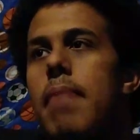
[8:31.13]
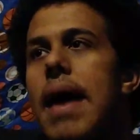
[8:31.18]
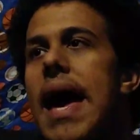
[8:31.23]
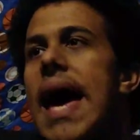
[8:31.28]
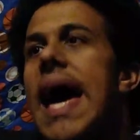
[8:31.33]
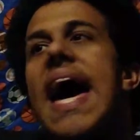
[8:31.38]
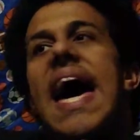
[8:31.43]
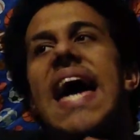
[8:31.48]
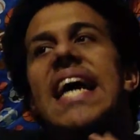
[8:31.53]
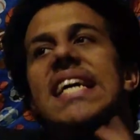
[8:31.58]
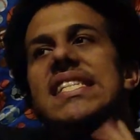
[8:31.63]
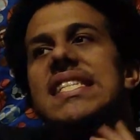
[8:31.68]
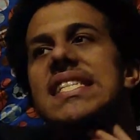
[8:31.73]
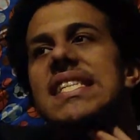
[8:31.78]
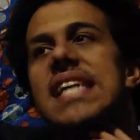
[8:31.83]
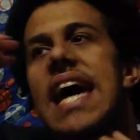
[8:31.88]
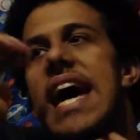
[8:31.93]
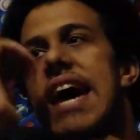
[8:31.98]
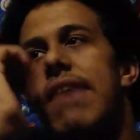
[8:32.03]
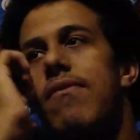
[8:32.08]
passed
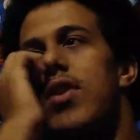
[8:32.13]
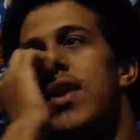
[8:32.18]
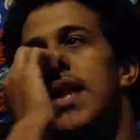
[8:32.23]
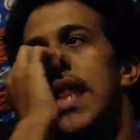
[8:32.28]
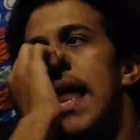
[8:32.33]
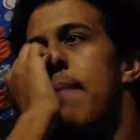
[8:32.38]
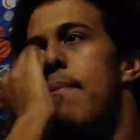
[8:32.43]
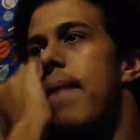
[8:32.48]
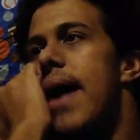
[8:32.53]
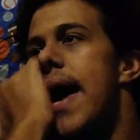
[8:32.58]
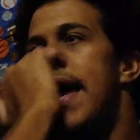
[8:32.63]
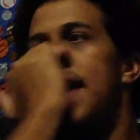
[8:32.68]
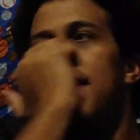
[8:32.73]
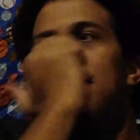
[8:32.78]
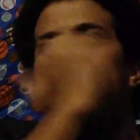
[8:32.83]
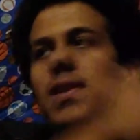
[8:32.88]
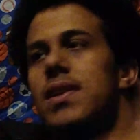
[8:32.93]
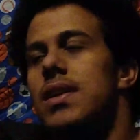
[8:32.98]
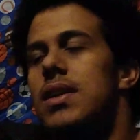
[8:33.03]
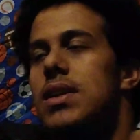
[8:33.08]
after that
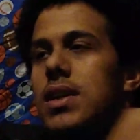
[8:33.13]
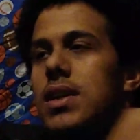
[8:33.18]
battle.